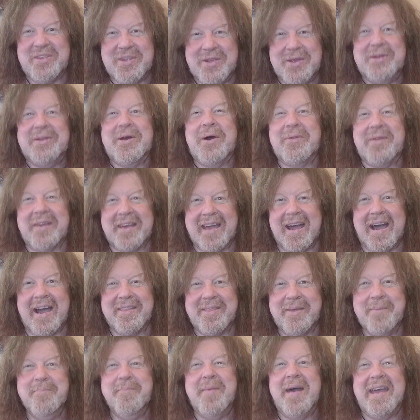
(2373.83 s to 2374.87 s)
You know the
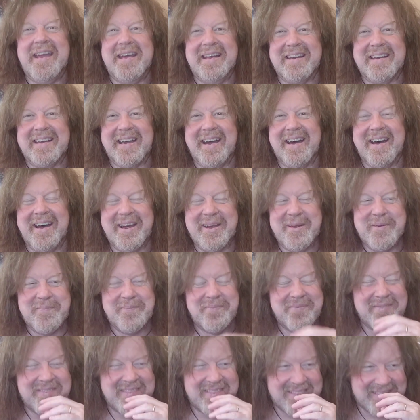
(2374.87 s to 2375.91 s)
guy, the main guy.
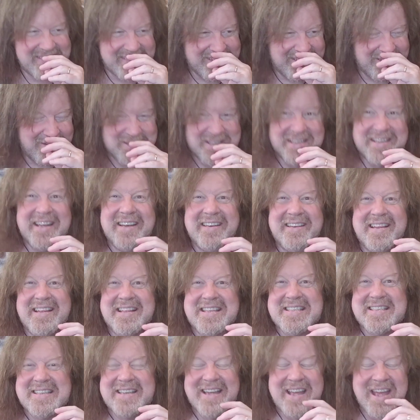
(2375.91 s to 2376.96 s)
He was an
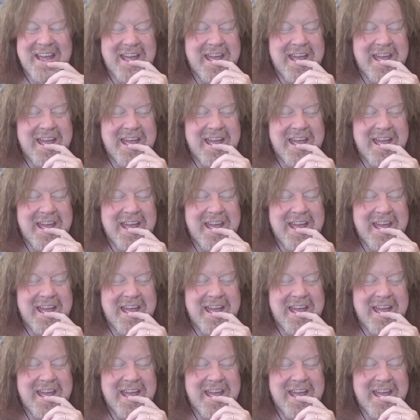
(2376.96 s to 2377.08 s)
idiot.